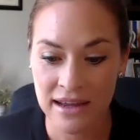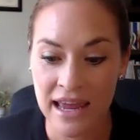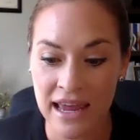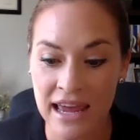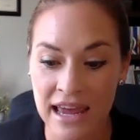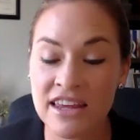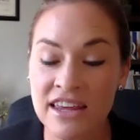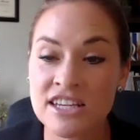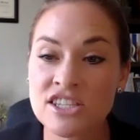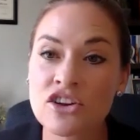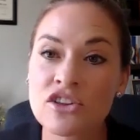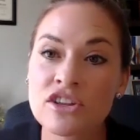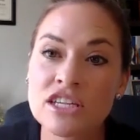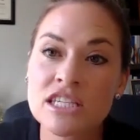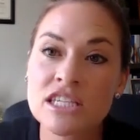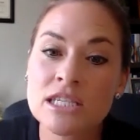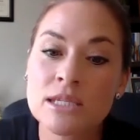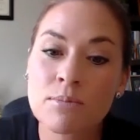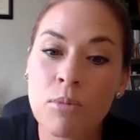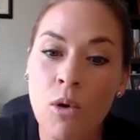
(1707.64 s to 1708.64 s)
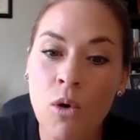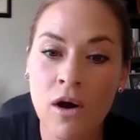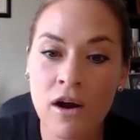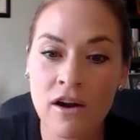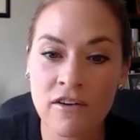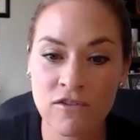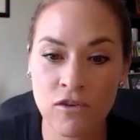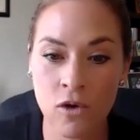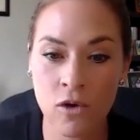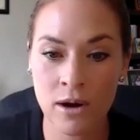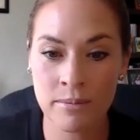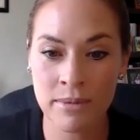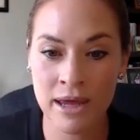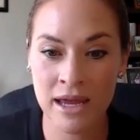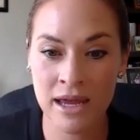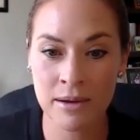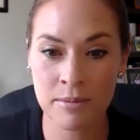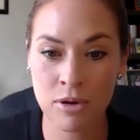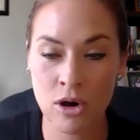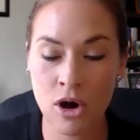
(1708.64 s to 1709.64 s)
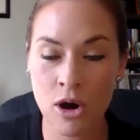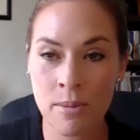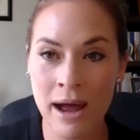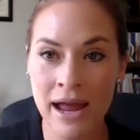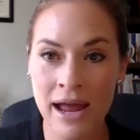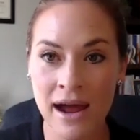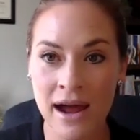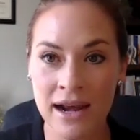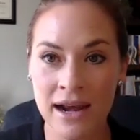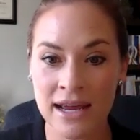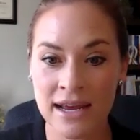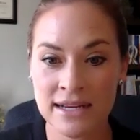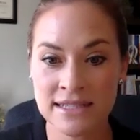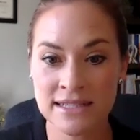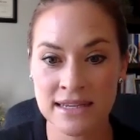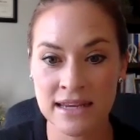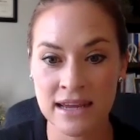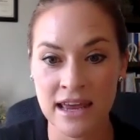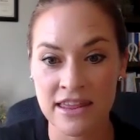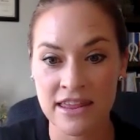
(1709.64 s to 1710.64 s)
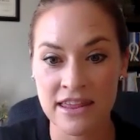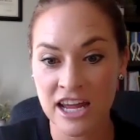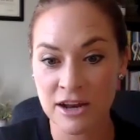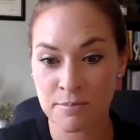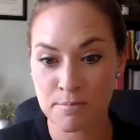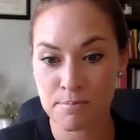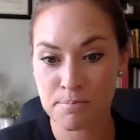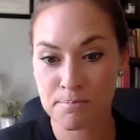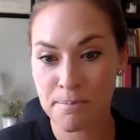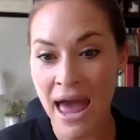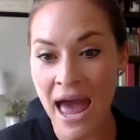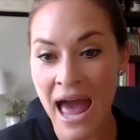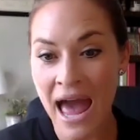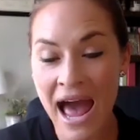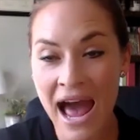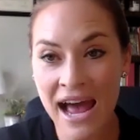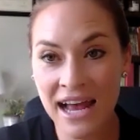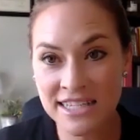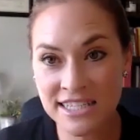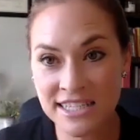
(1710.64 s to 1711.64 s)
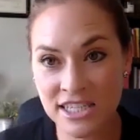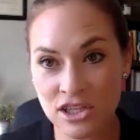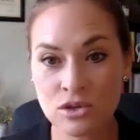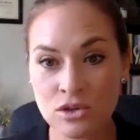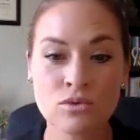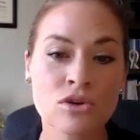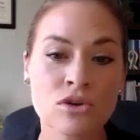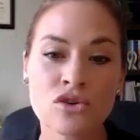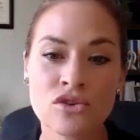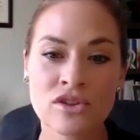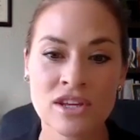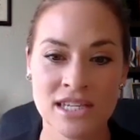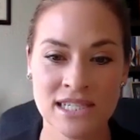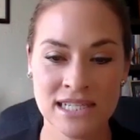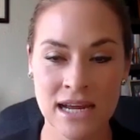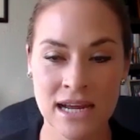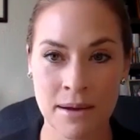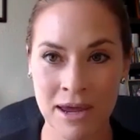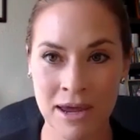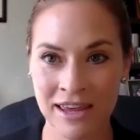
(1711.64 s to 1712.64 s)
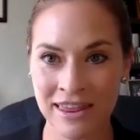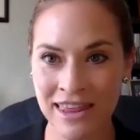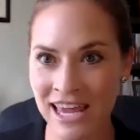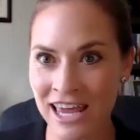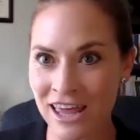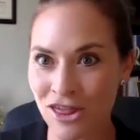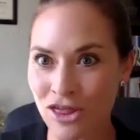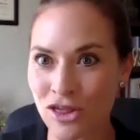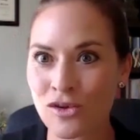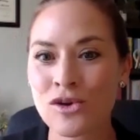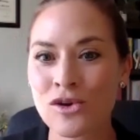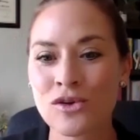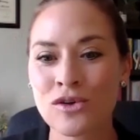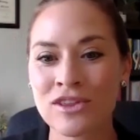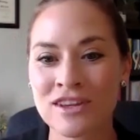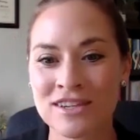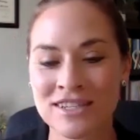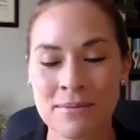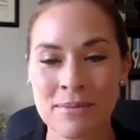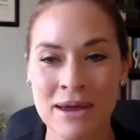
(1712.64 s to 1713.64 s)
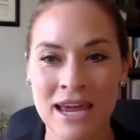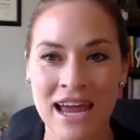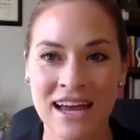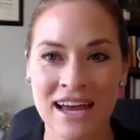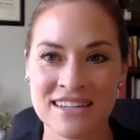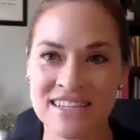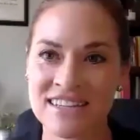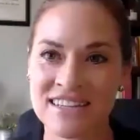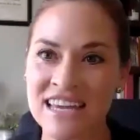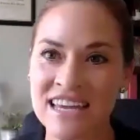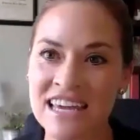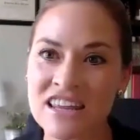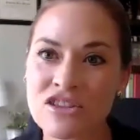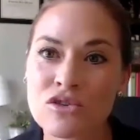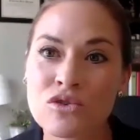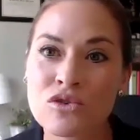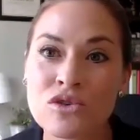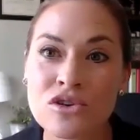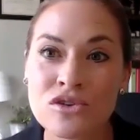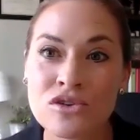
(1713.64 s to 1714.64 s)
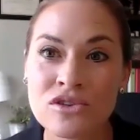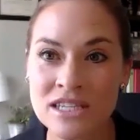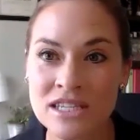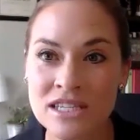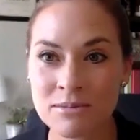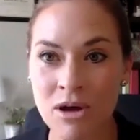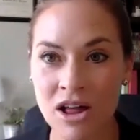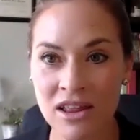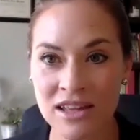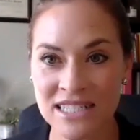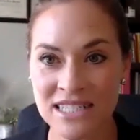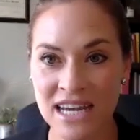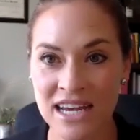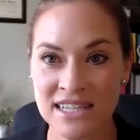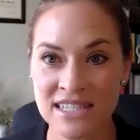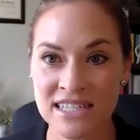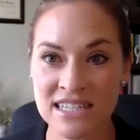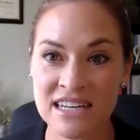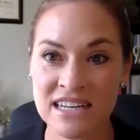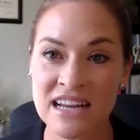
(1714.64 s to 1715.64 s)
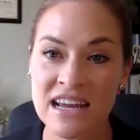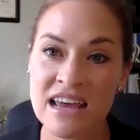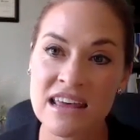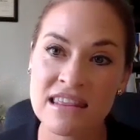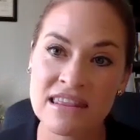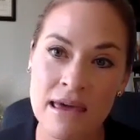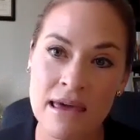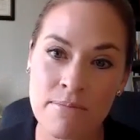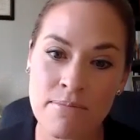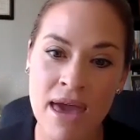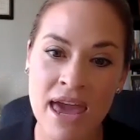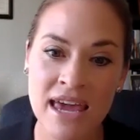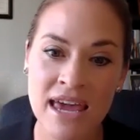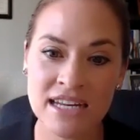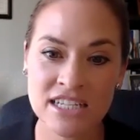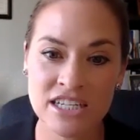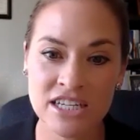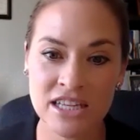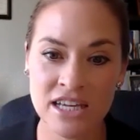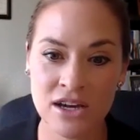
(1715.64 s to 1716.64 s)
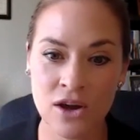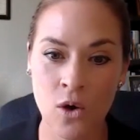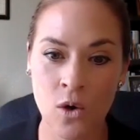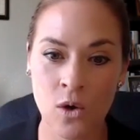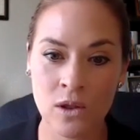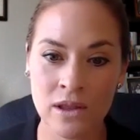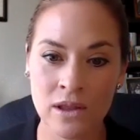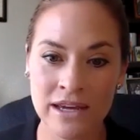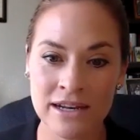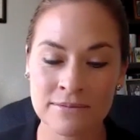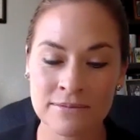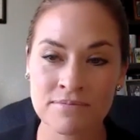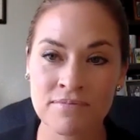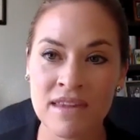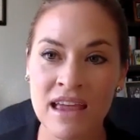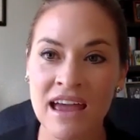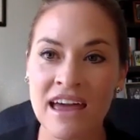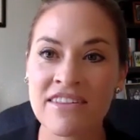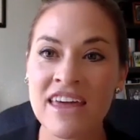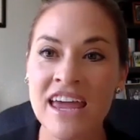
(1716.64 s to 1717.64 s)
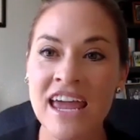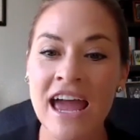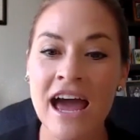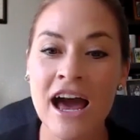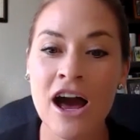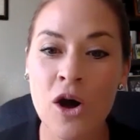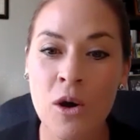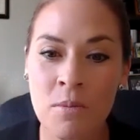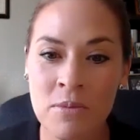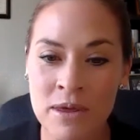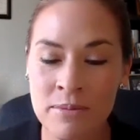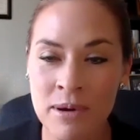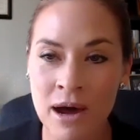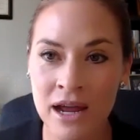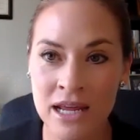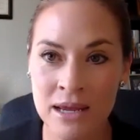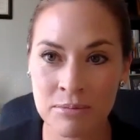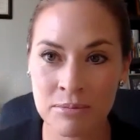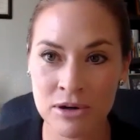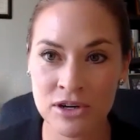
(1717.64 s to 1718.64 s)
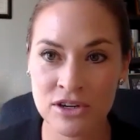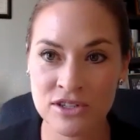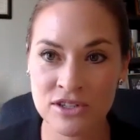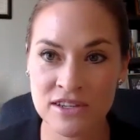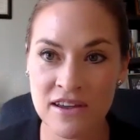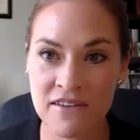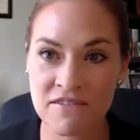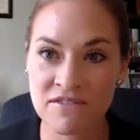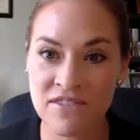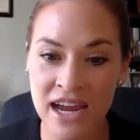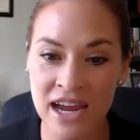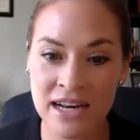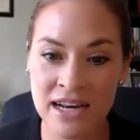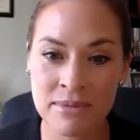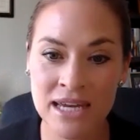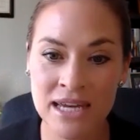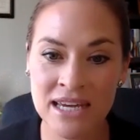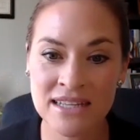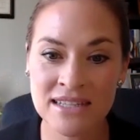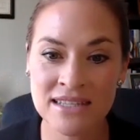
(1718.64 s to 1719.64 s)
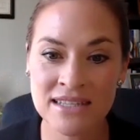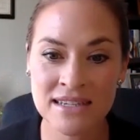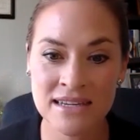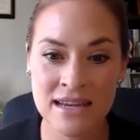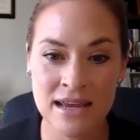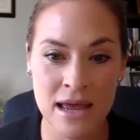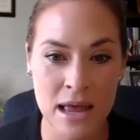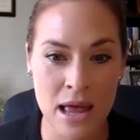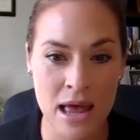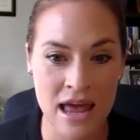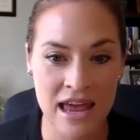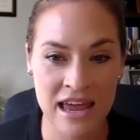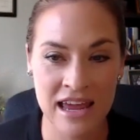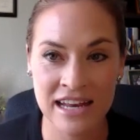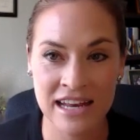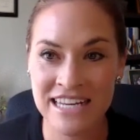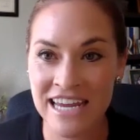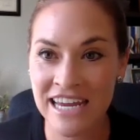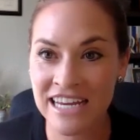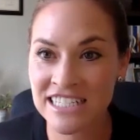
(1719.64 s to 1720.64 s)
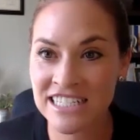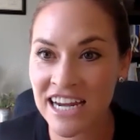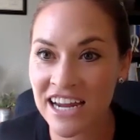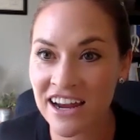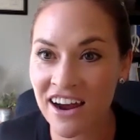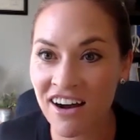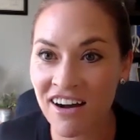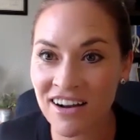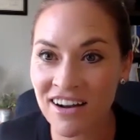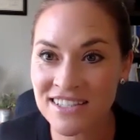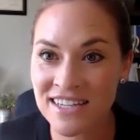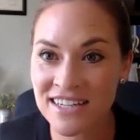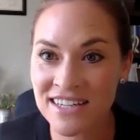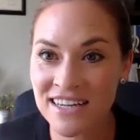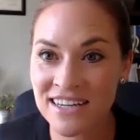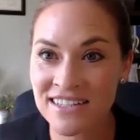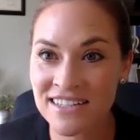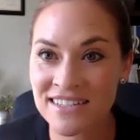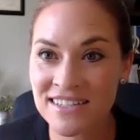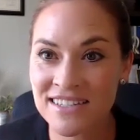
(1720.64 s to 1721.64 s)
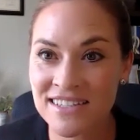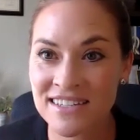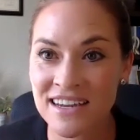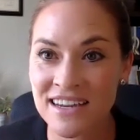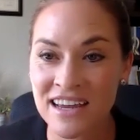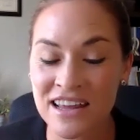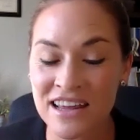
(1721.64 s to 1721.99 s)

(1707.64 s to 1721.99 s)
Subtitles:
And these are the spore-forming probiotics that pass through the stomach. They get through the stomach acid. They get through the small intestine. They make it to the colon, and they help the body produce vitamins and antioxidants.